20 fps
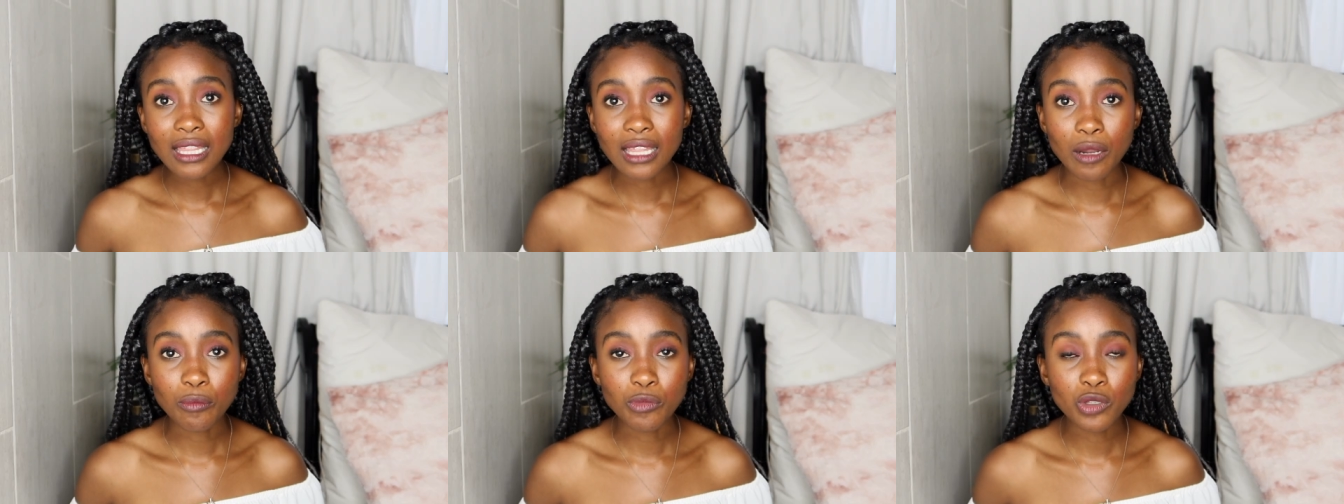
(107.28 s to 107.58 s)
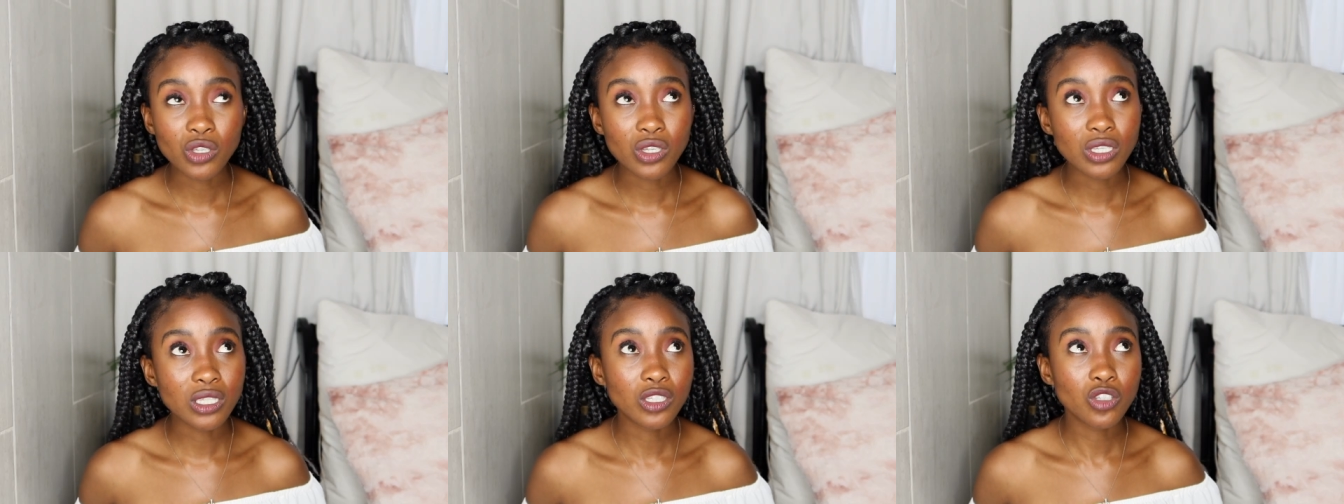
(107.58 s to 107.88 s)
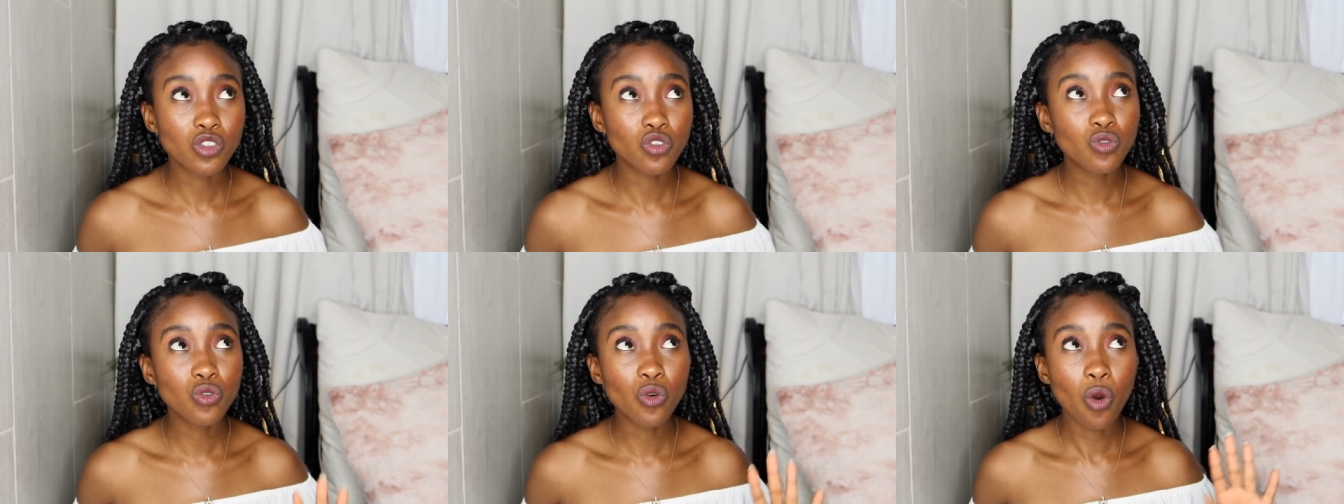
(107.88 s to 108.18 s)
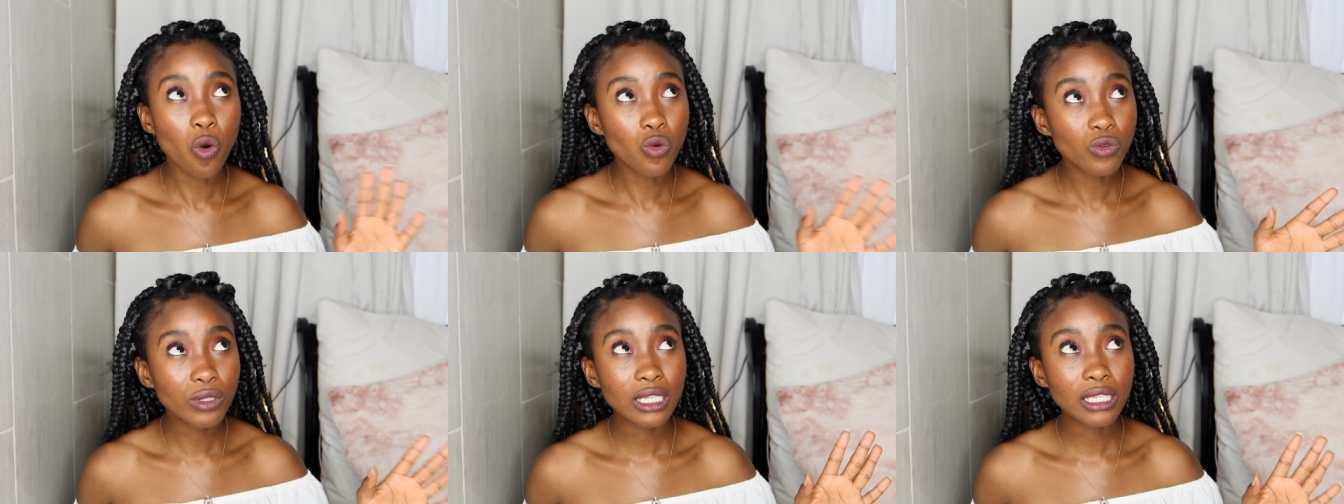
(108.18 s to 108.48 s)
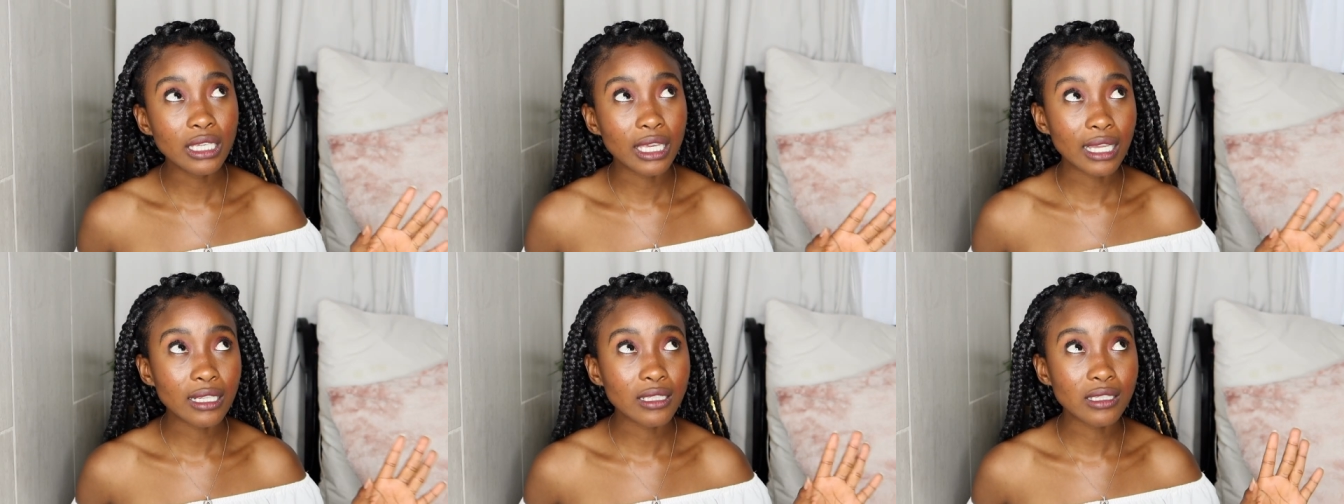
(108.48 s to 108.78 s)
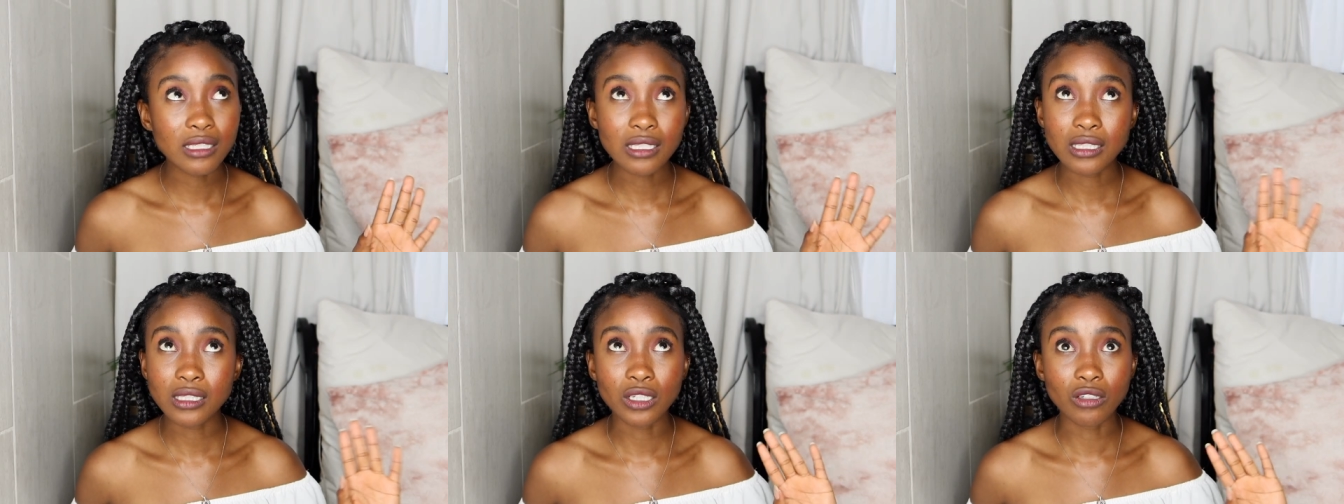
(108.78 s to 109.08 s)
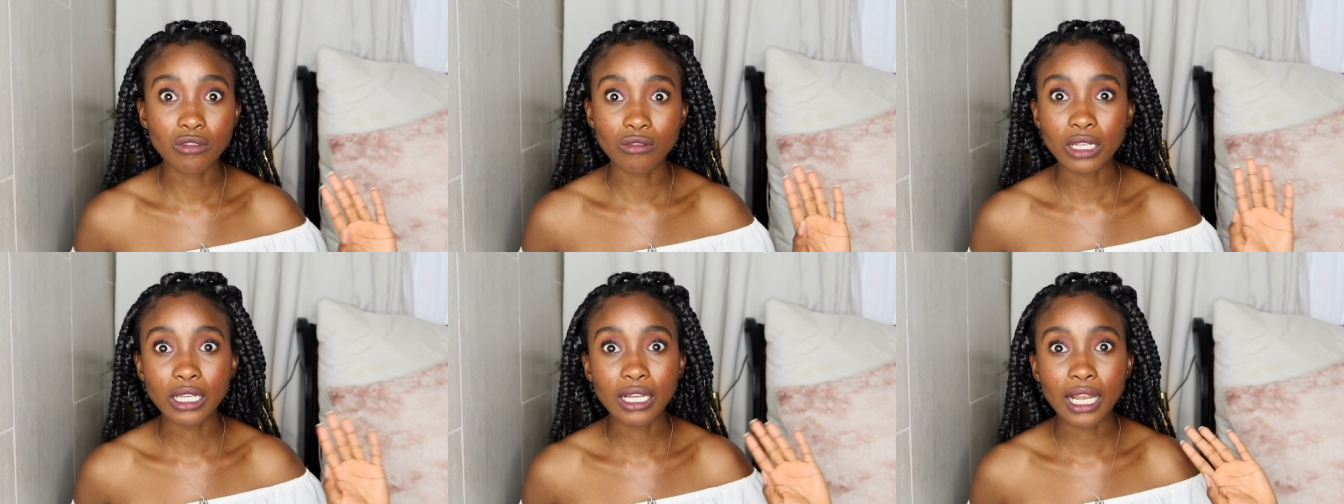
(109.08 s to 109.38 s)
that, because you only gained this
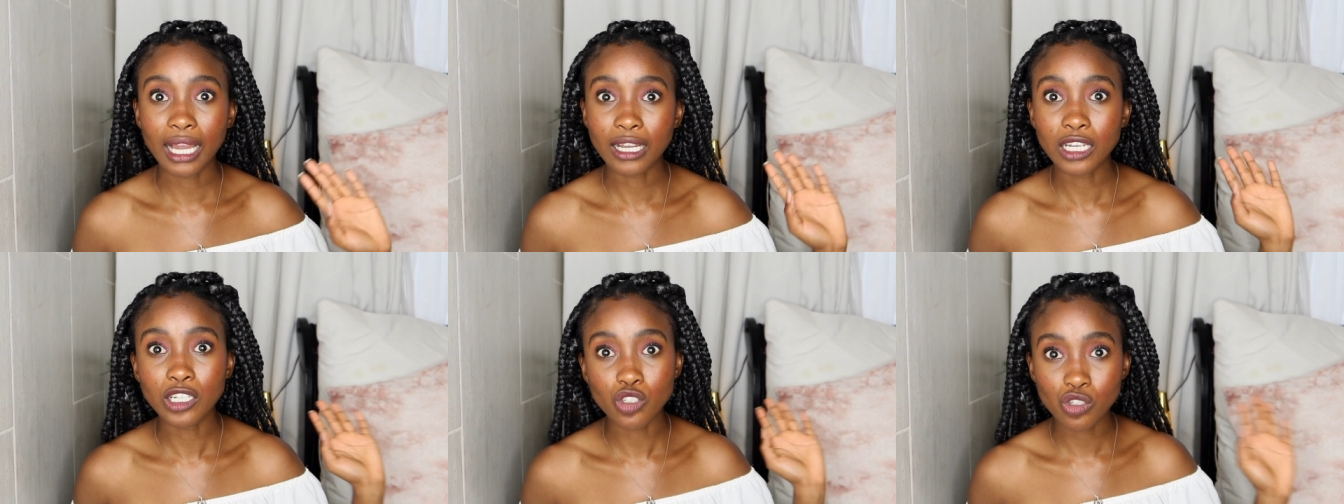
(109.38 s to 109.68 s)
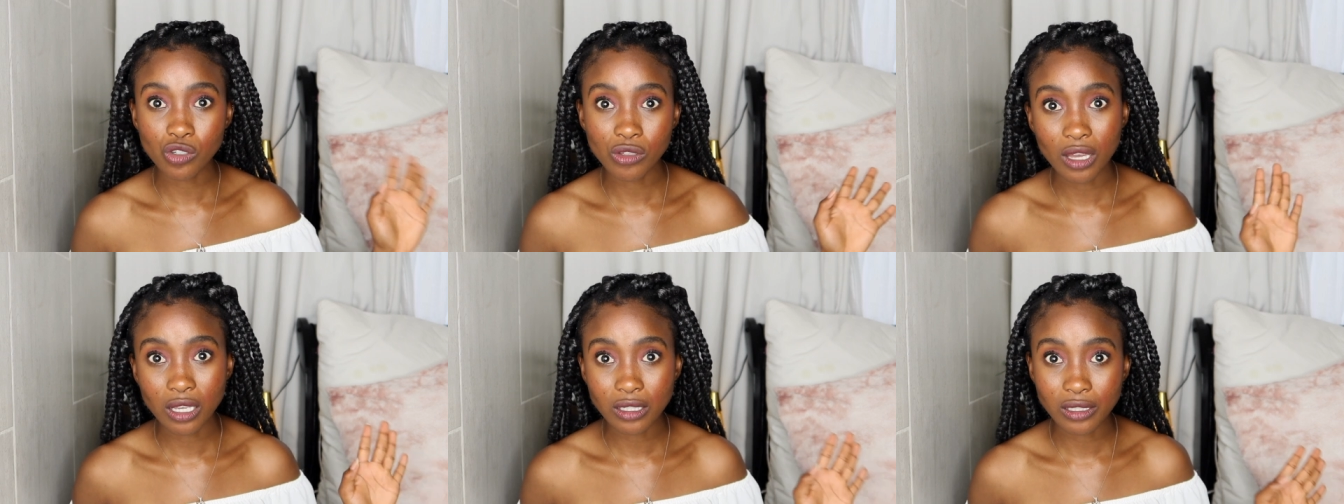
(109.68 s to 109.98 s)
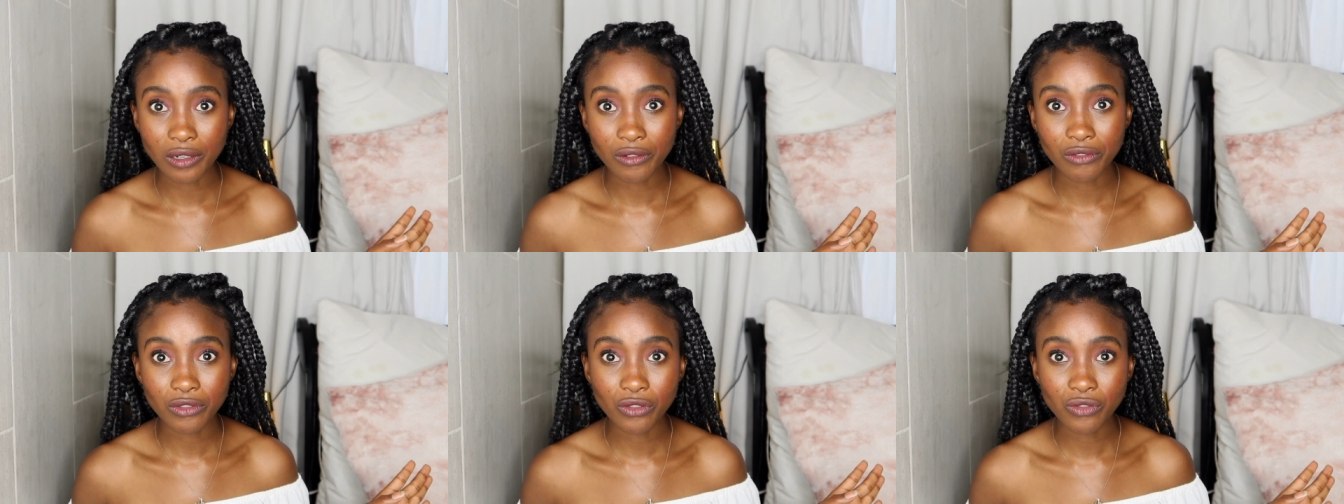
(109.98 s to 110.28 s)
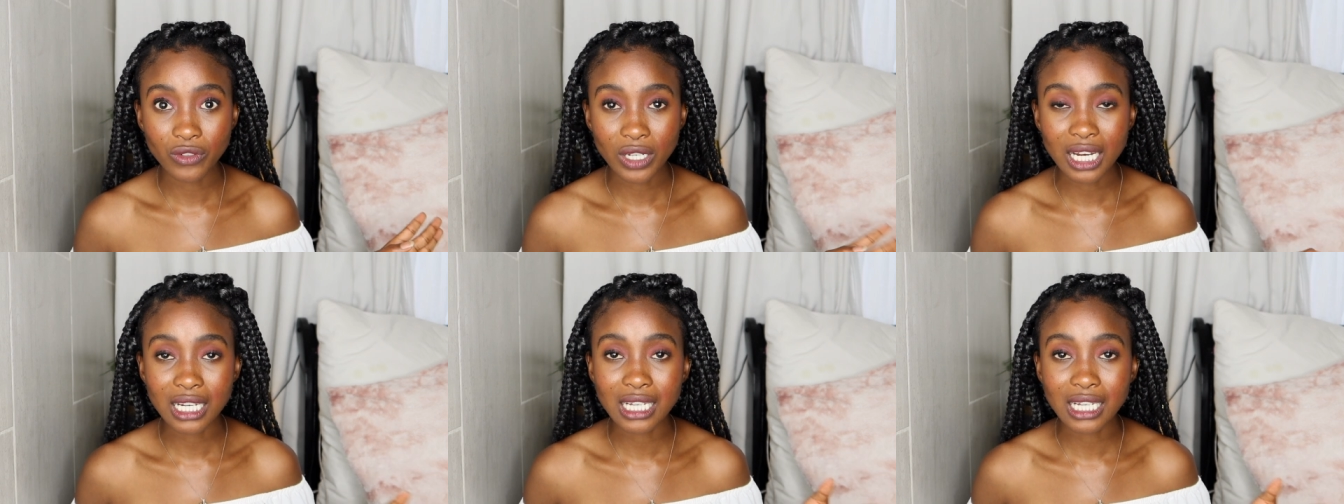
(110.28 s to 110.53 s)
degree like in 2015.